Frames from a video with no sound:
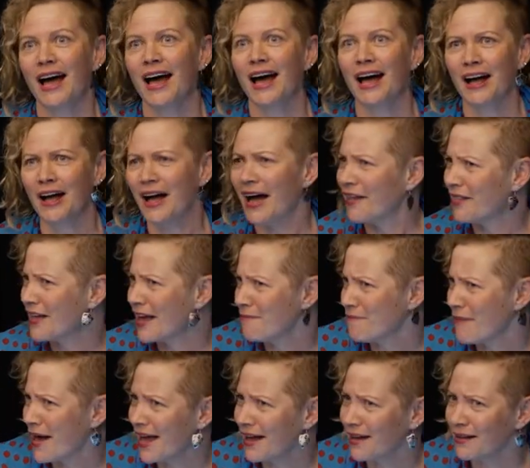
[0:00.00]
Are they
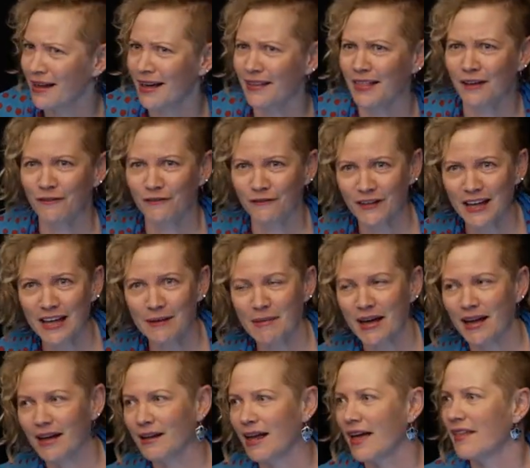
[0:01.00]
male? Are they
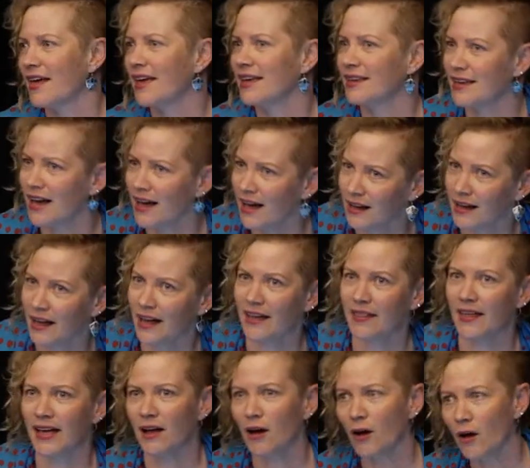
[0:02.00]
female? Are they young? Are
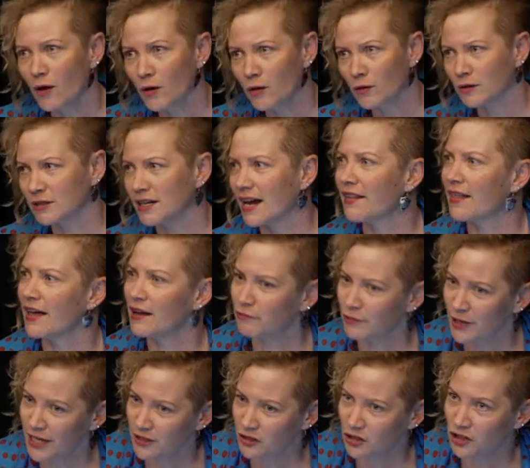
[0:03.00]
they old? Are they
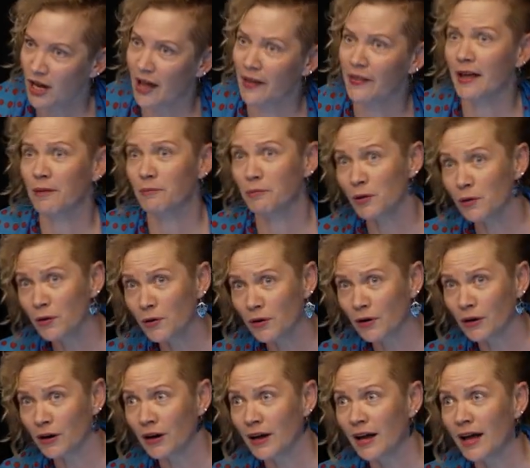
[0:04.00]
rich? Are they
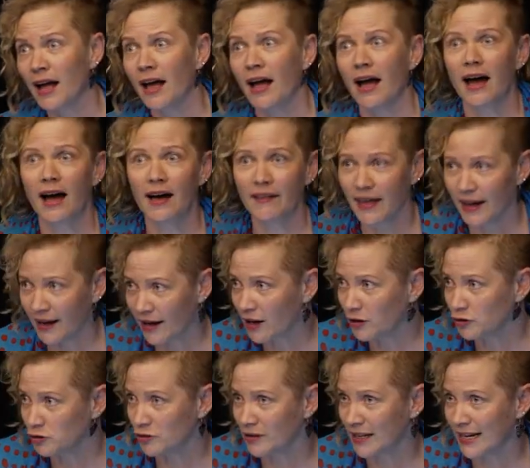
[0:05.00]
poor? Are they
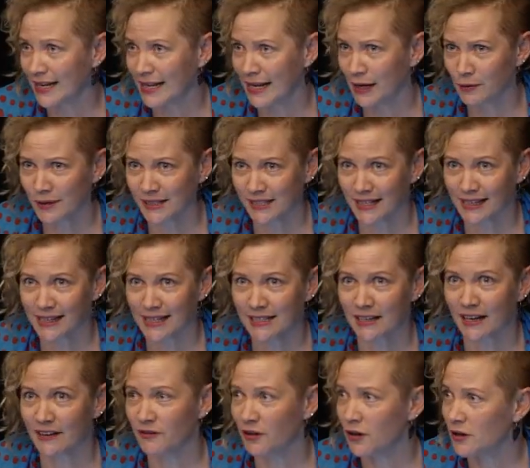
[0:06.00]
culturally and linguistically
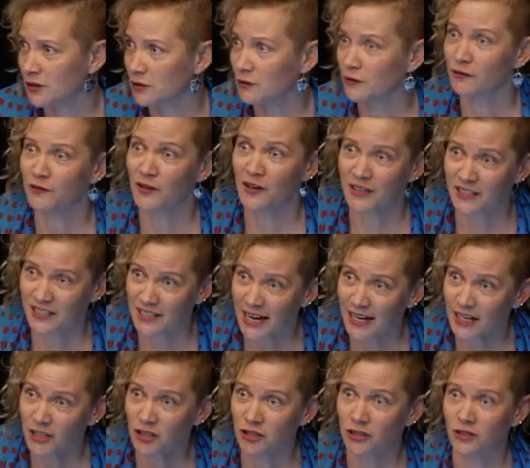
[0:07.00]
diverse or First
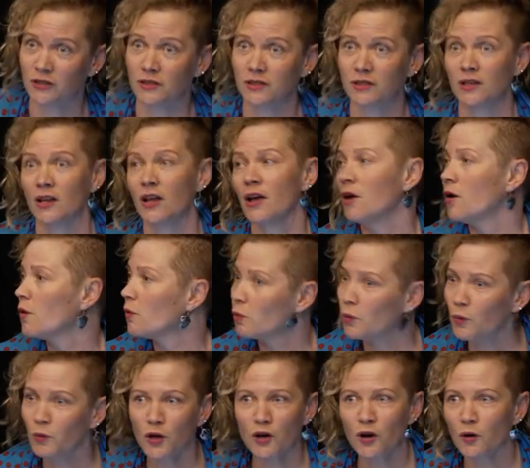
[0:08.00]
Nations?
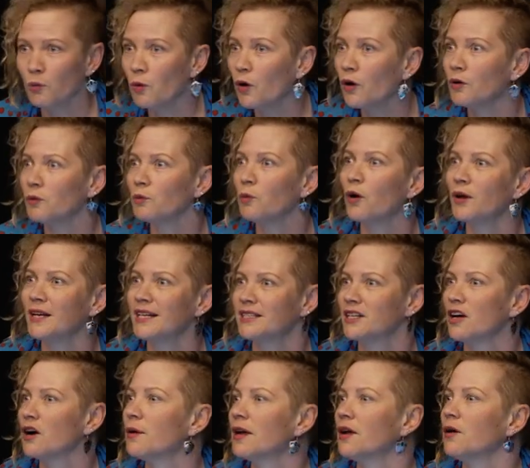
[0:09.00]
You know, what is
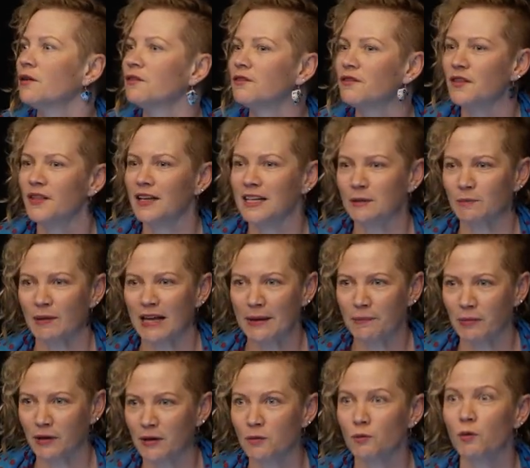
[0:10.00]
going on for these
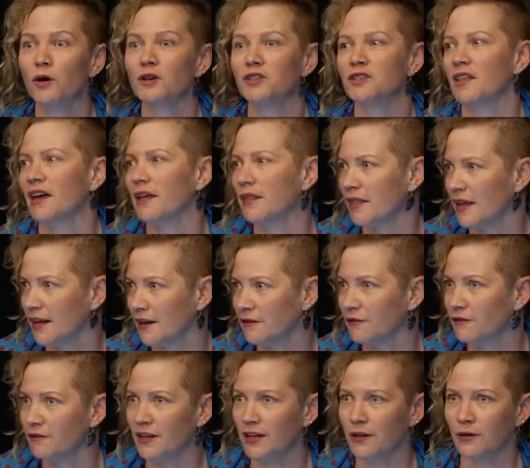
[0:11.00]
people and what do they think
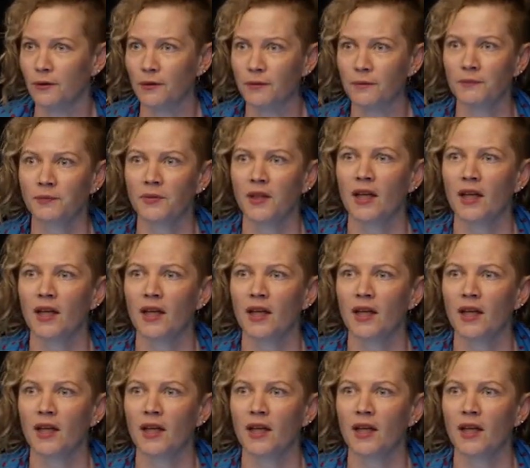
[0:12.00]
and feel?